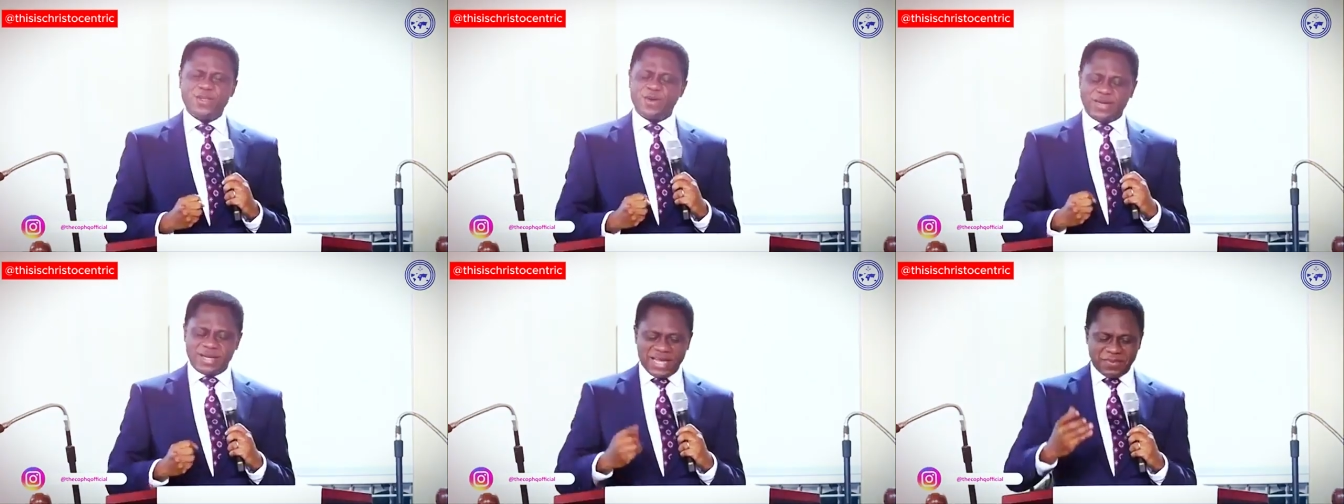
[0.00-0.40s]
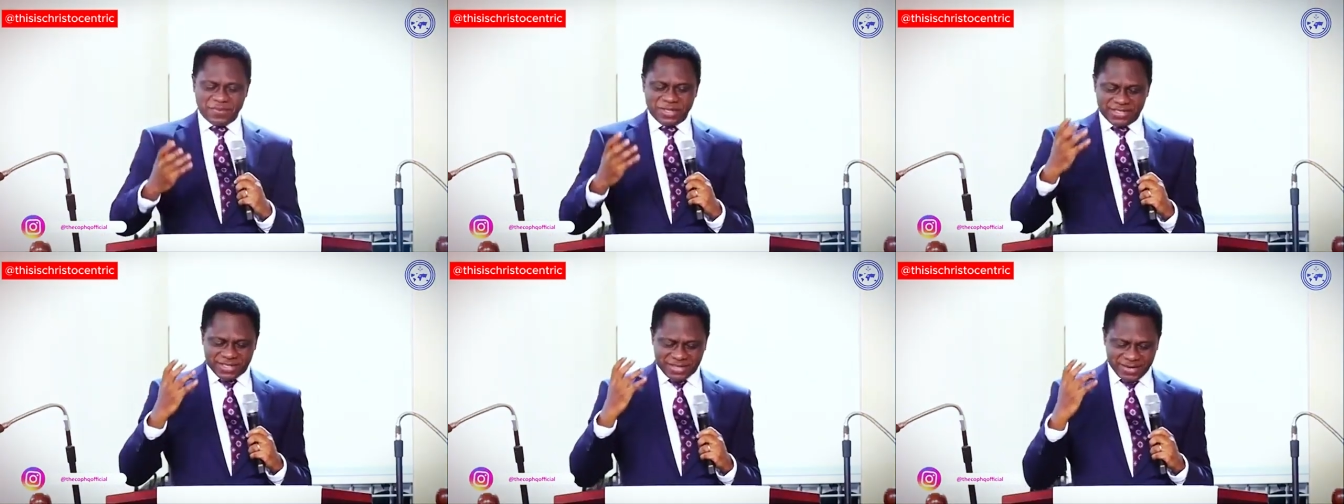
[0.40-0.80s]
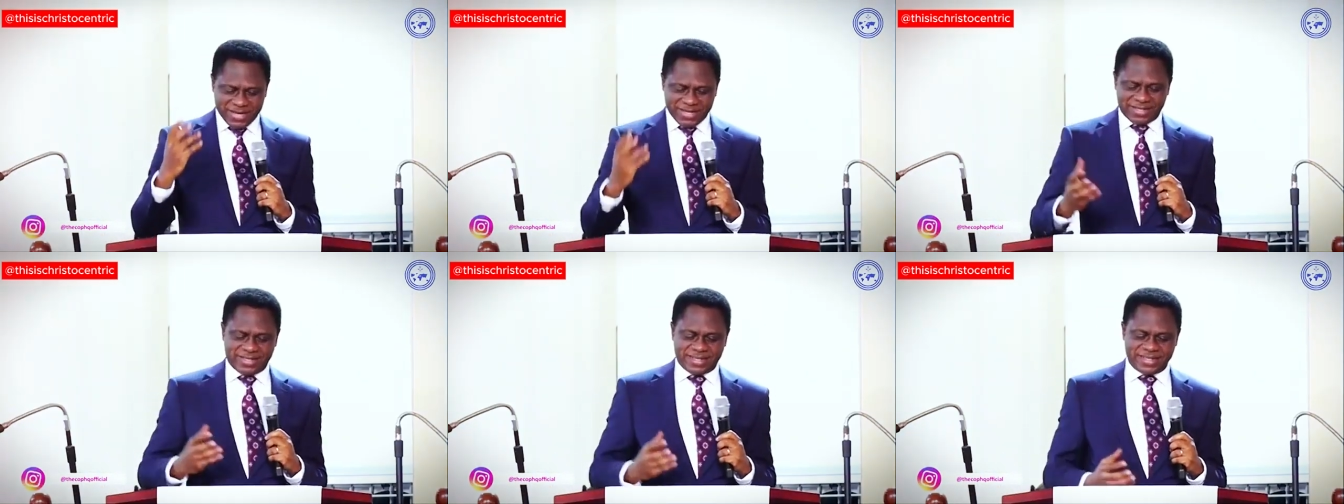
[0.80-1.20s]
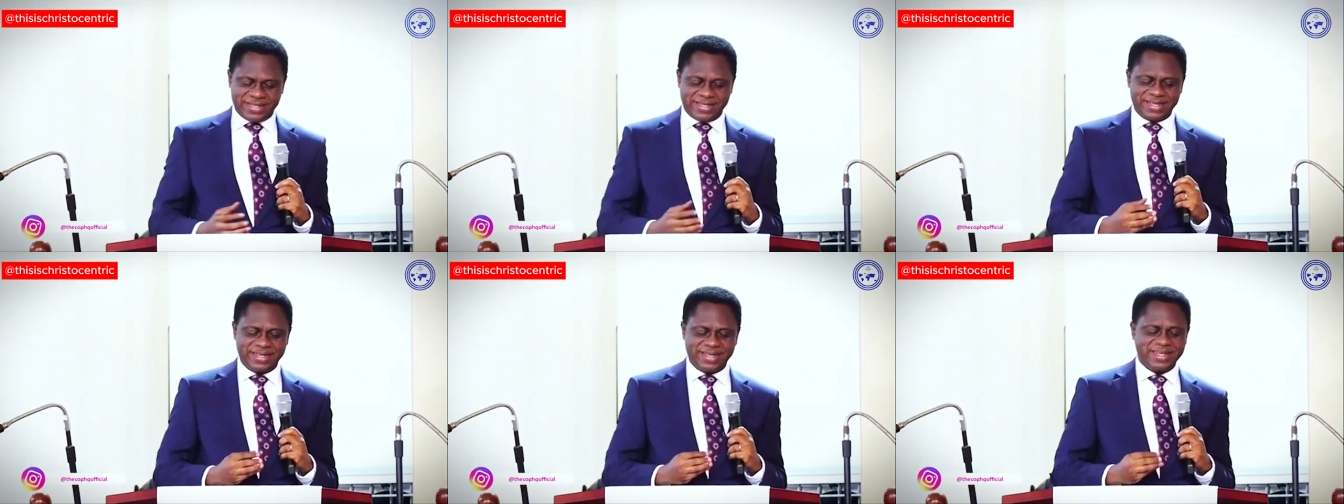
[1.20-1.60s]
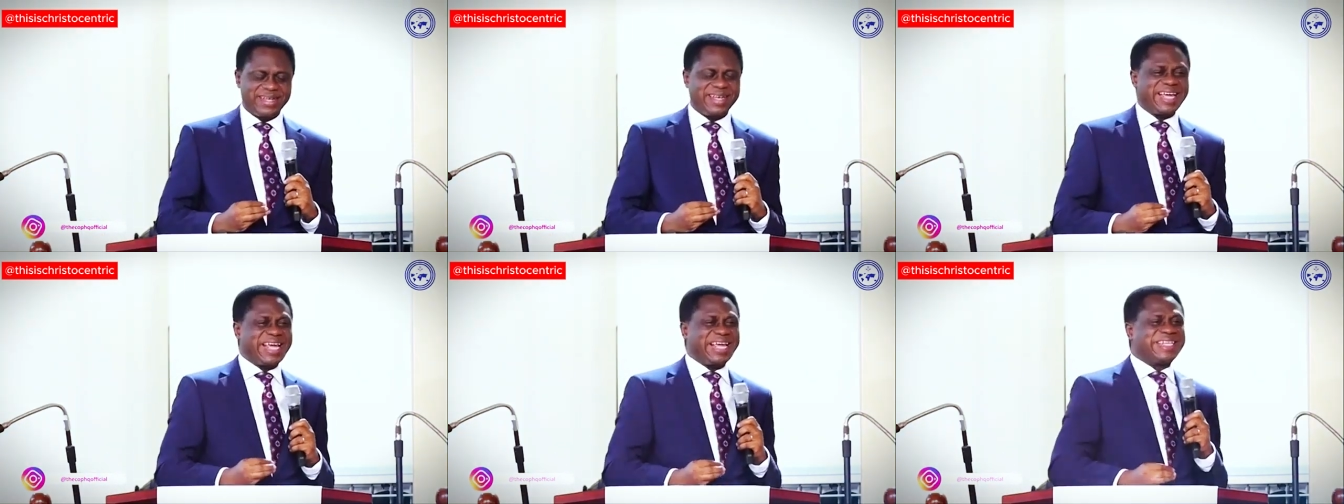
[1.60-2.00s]
your name is great,
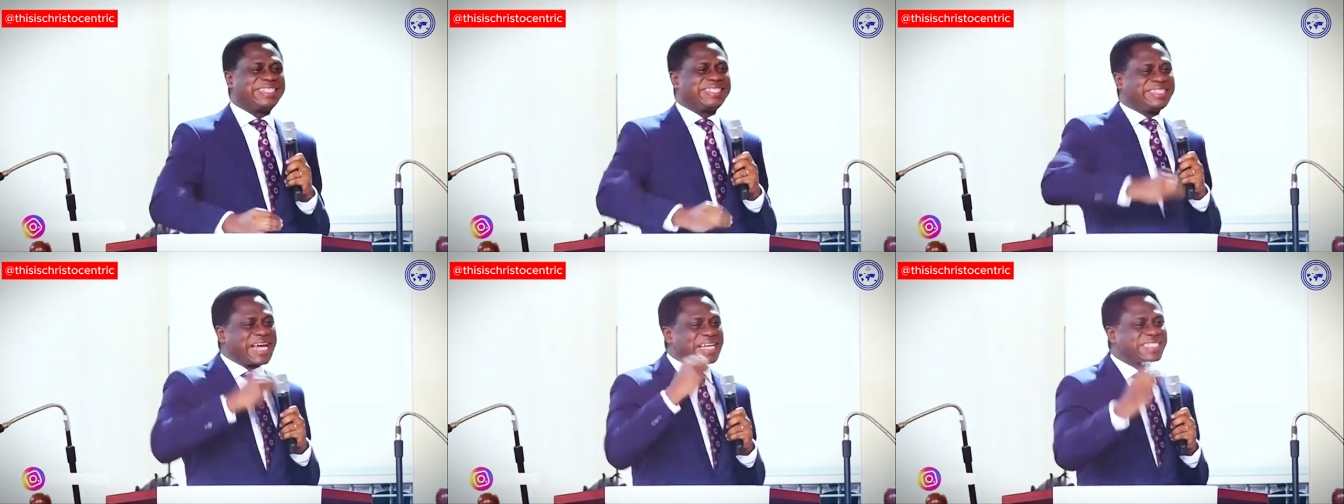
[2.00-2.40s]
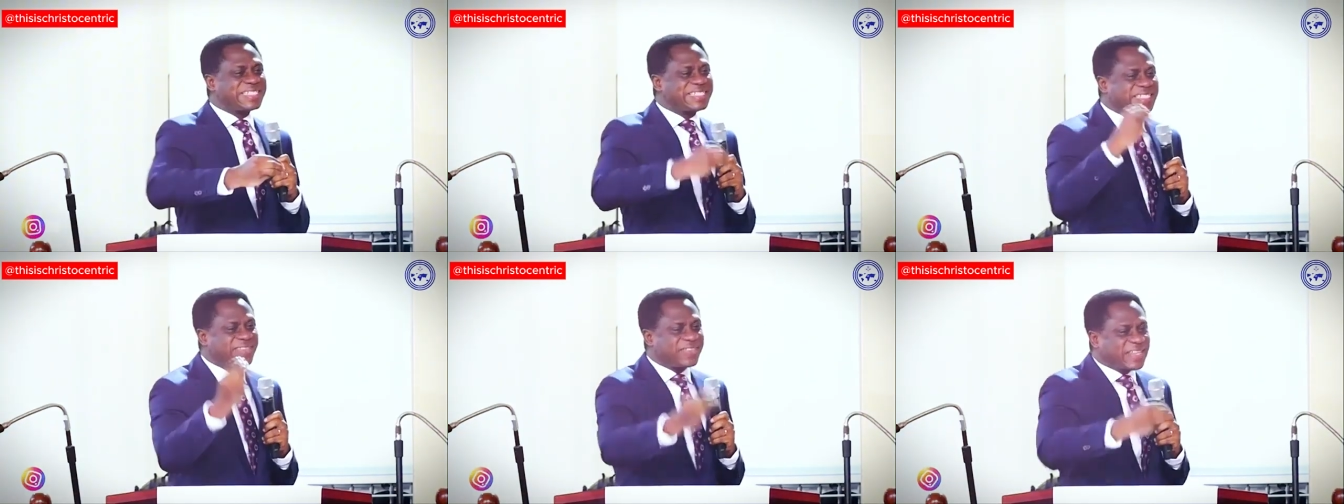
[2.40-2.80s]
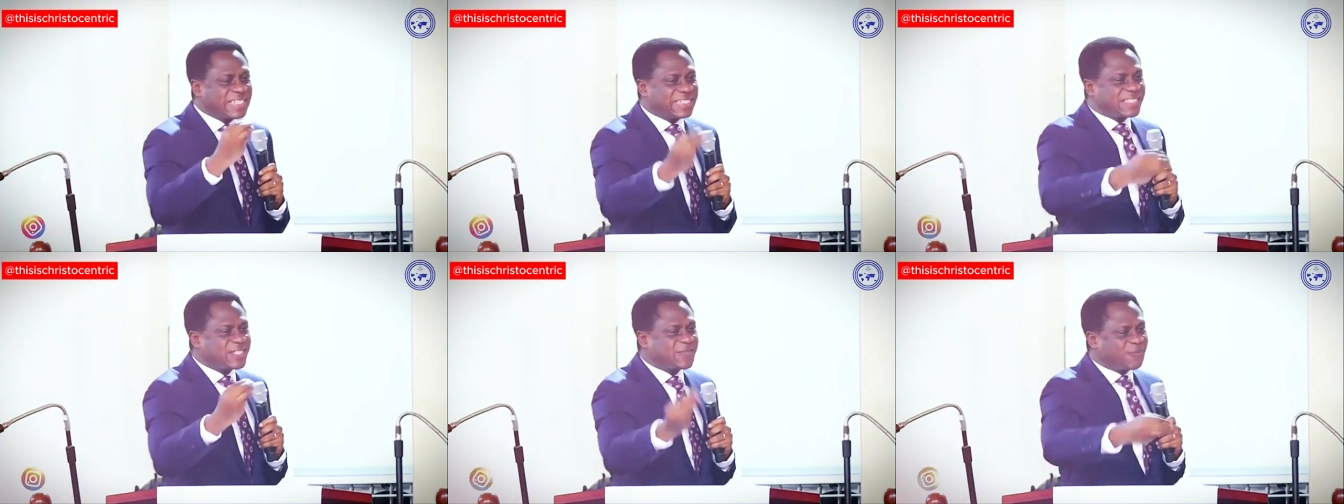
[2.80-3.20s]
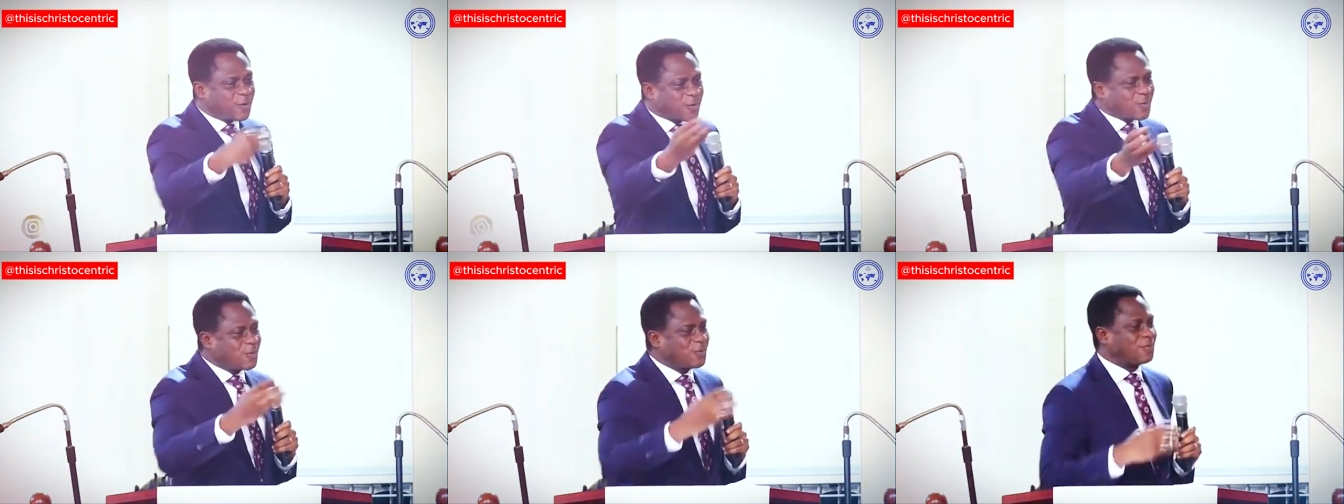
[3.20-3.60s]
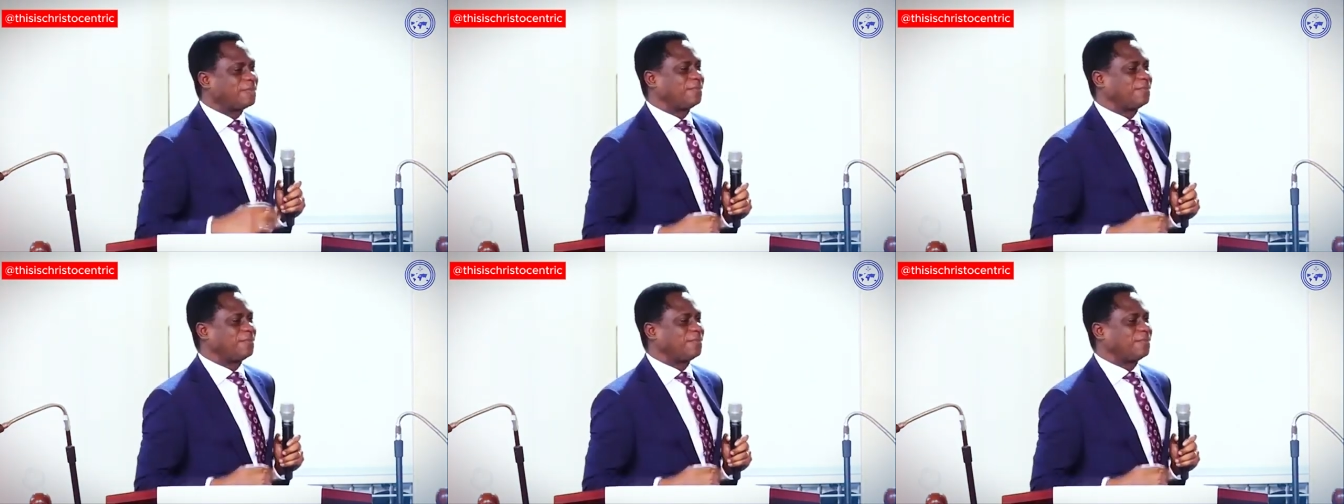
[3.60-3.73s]
it does things for you.